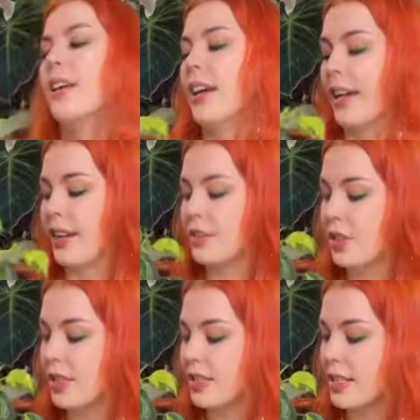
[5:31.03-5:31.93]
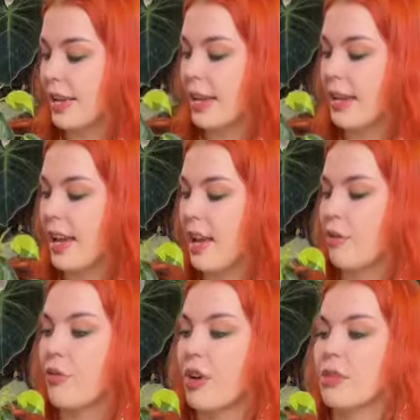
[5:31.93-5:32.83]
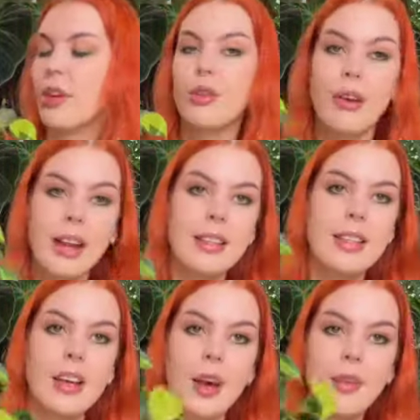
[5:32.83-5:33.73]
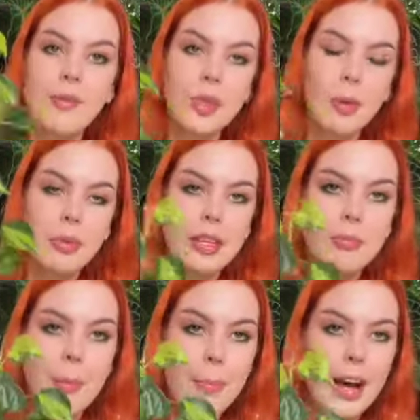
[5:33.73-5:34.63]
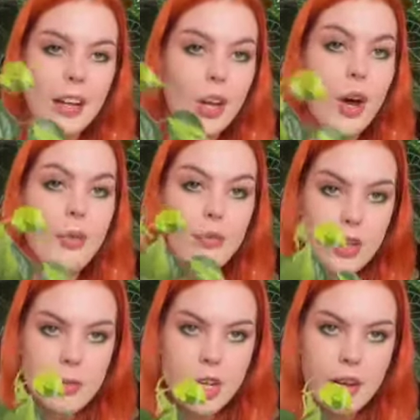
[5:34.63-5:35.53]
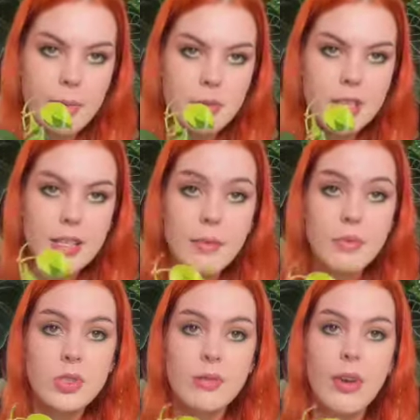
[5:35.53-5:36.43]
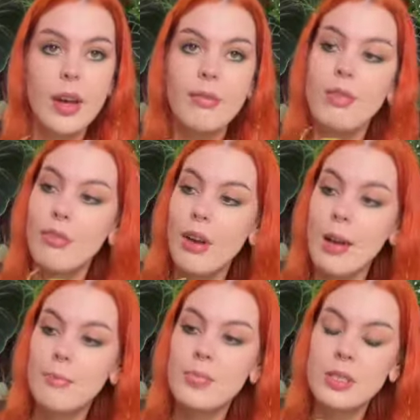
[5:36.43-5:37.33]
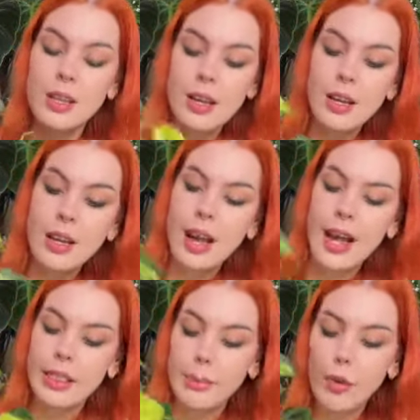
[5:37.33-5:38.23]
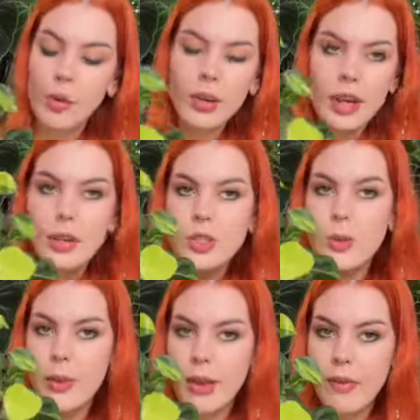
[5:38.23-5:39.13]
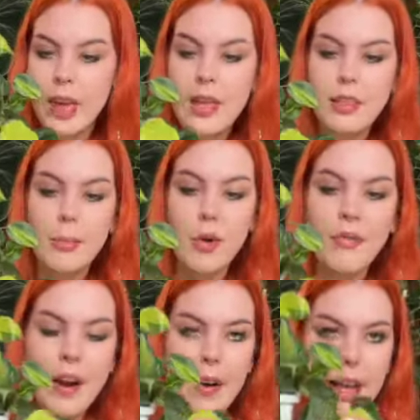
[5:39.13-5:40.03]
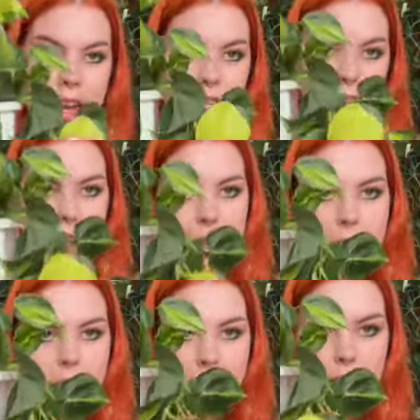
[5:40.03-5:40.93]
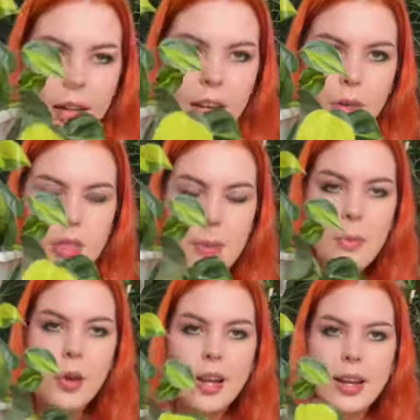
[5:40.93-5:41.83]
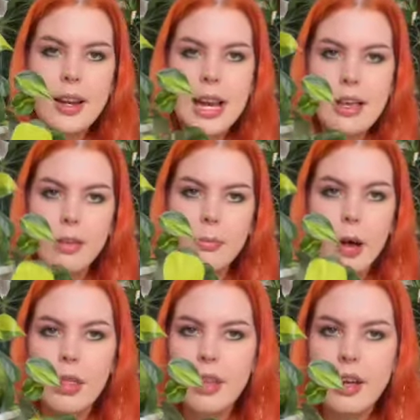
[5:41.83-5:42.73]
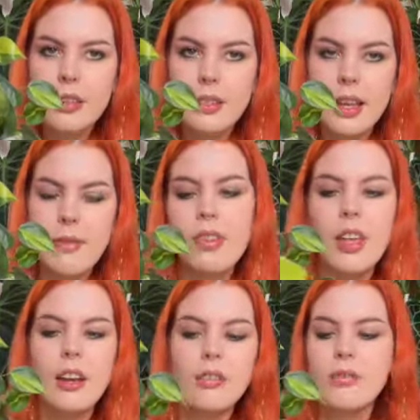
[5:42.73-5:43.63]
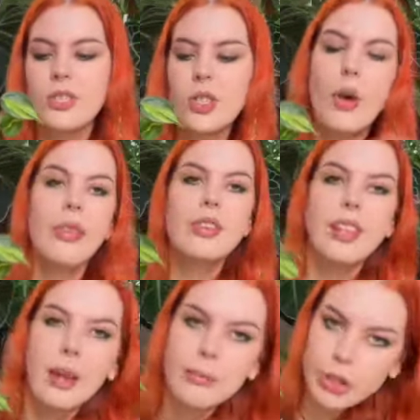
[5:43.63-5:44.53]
And as you can see, it grows like crazy. I've chopped this one back a few times. It's even survived thrips. And the more light you give it, the more variegation you get. It looks a bit more like a neon pothos, even though it's not the same